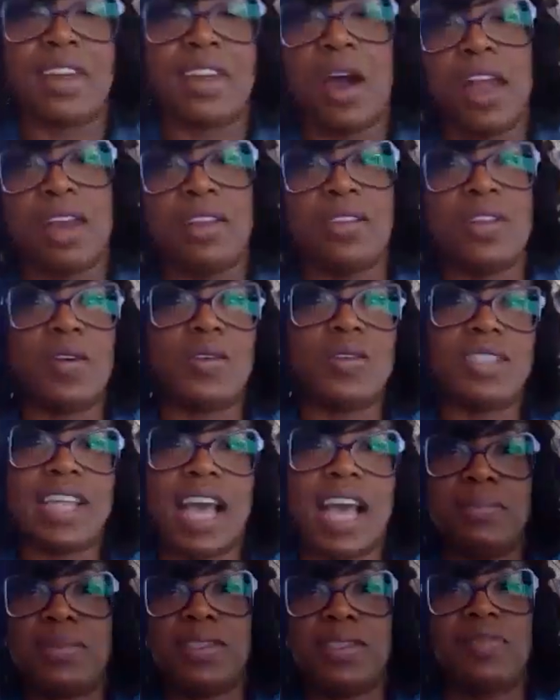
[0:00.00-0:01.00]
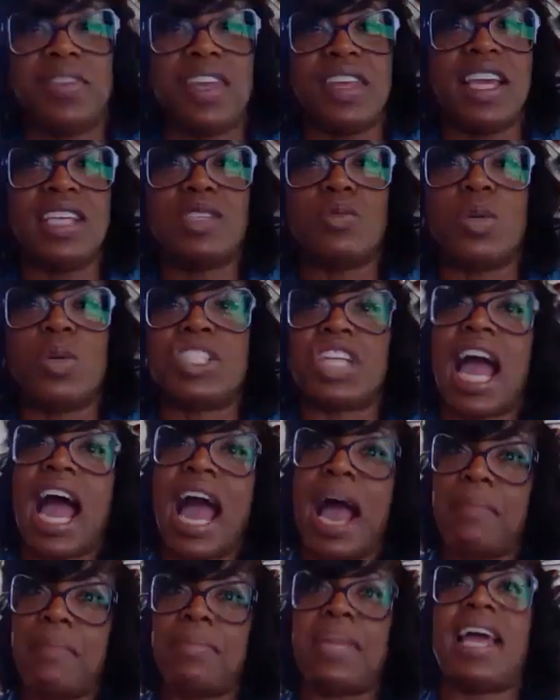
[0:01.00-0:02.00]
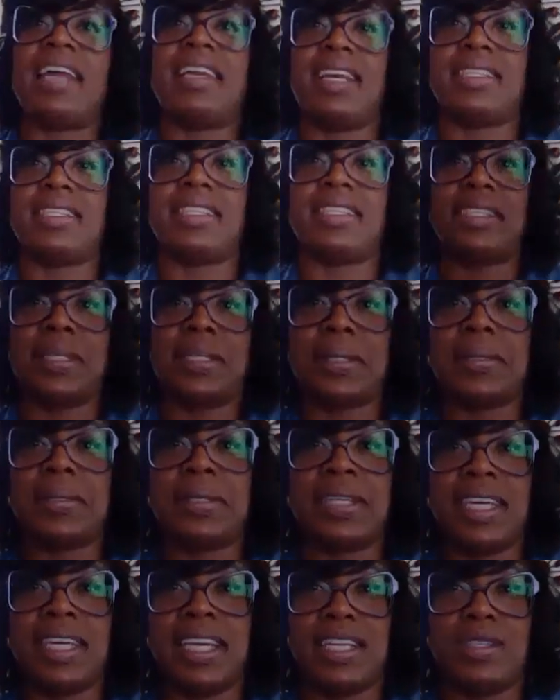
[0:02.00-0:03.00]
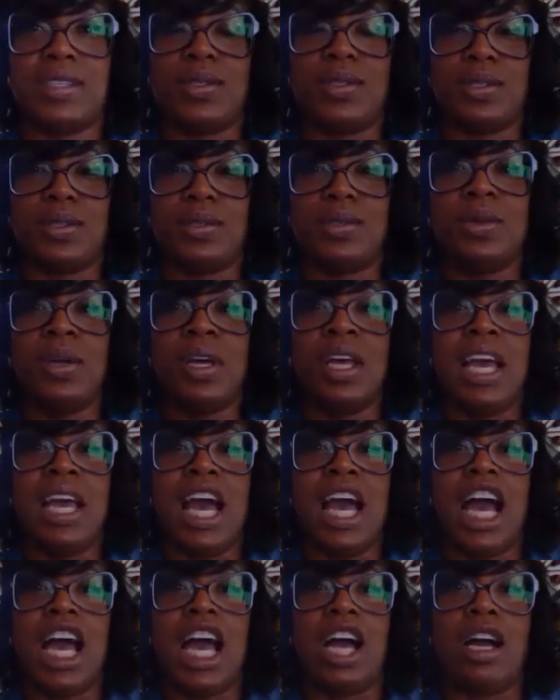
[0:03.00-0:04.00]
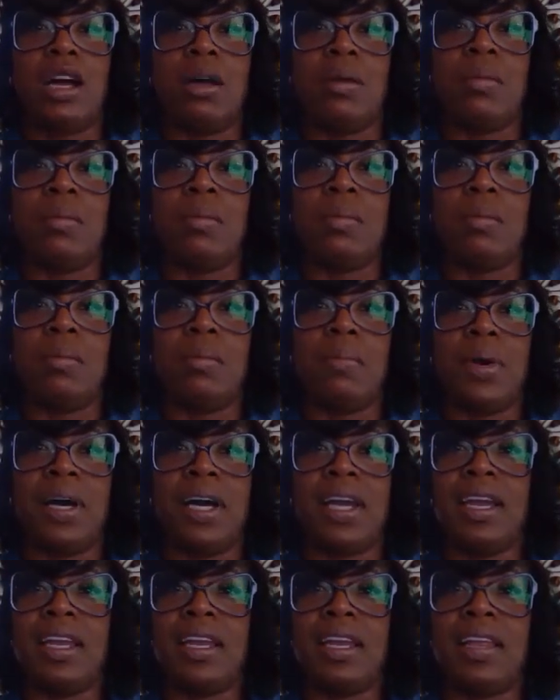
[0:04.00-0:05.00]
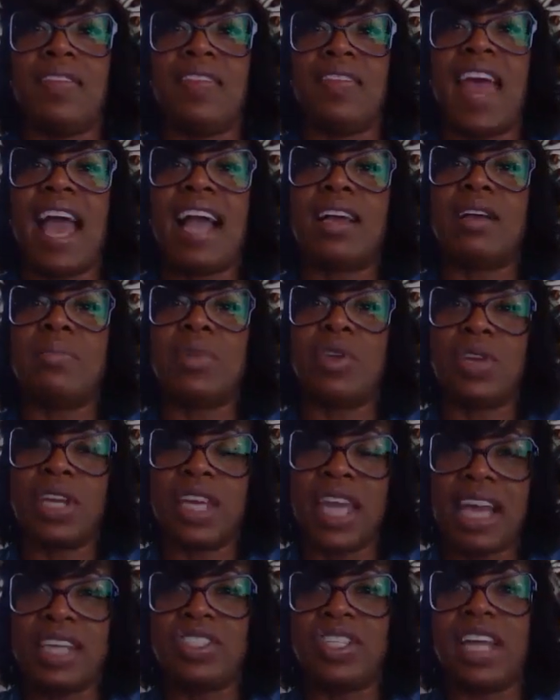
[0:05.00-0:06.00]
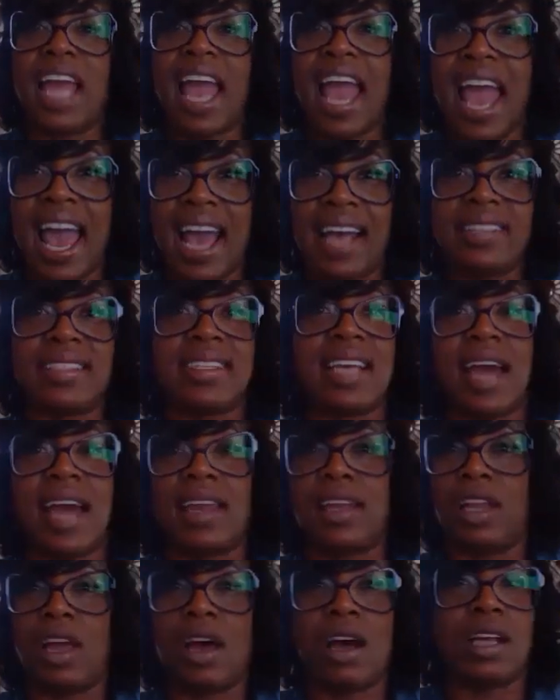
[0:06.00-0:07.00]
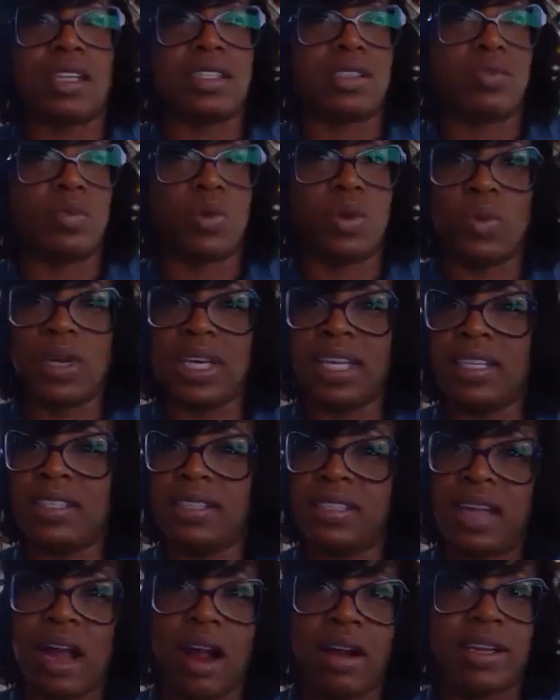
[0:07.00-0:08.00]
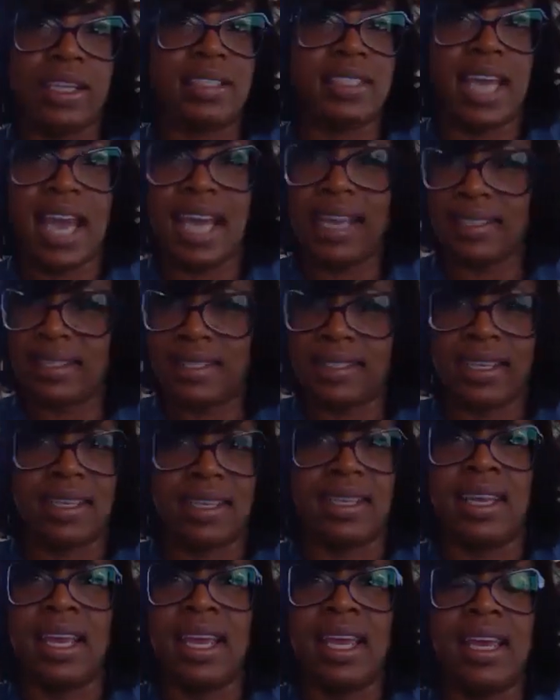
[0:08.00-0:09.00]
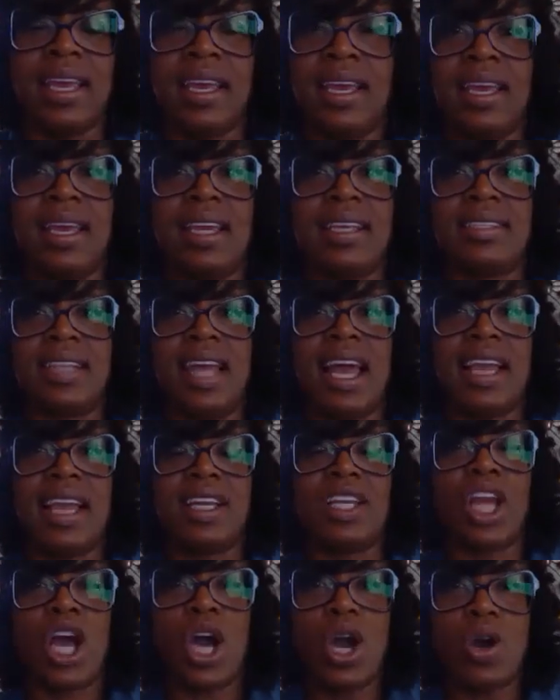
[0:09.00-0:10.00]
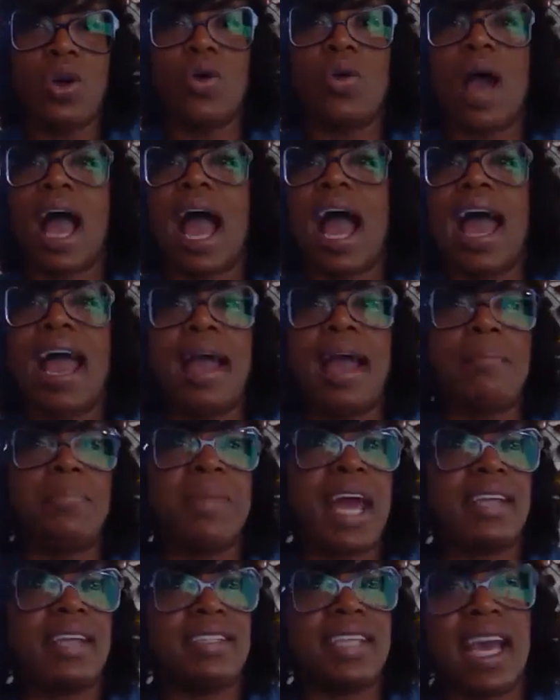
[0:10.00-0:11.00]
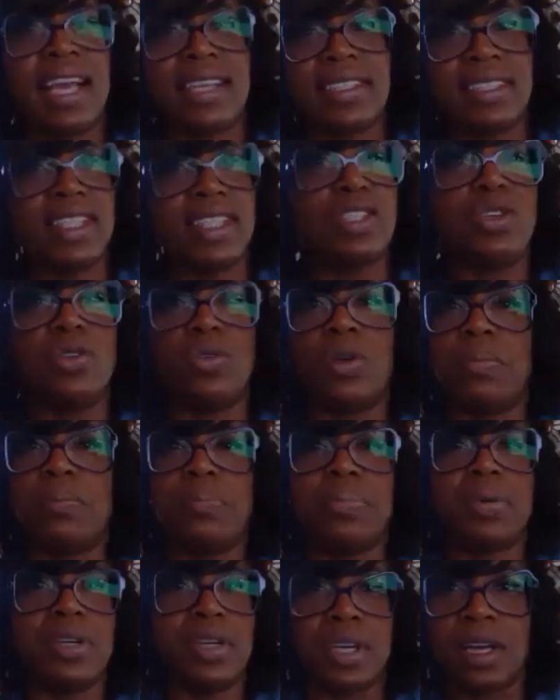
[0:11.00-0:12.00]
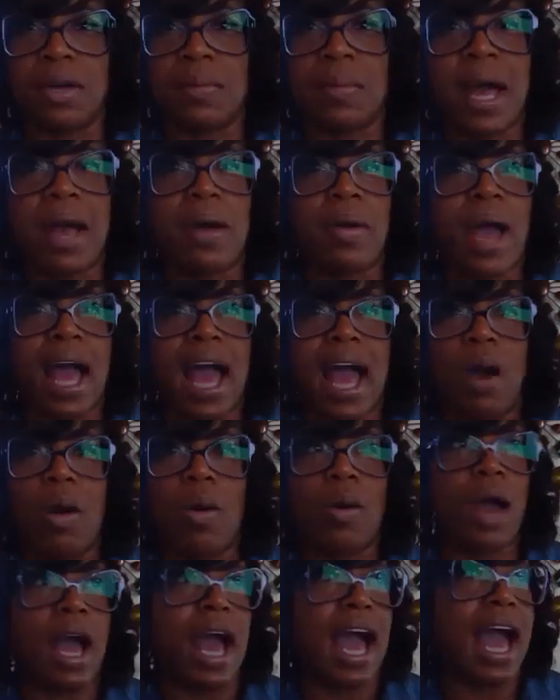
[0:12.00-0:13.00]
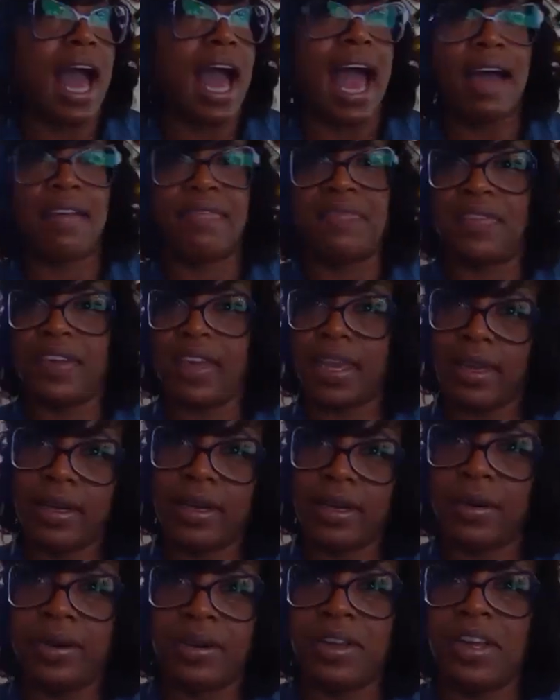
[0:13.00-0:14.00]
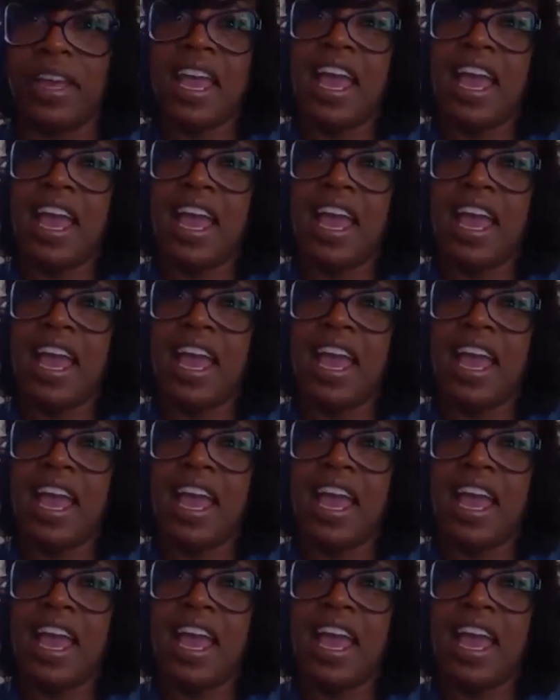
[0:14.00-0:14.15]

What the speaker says: and all of those types of things, which I'm not necessarily into. But that communication has gotten lost when we started texting. It's like, no, I'm not texting you a book about how I feel.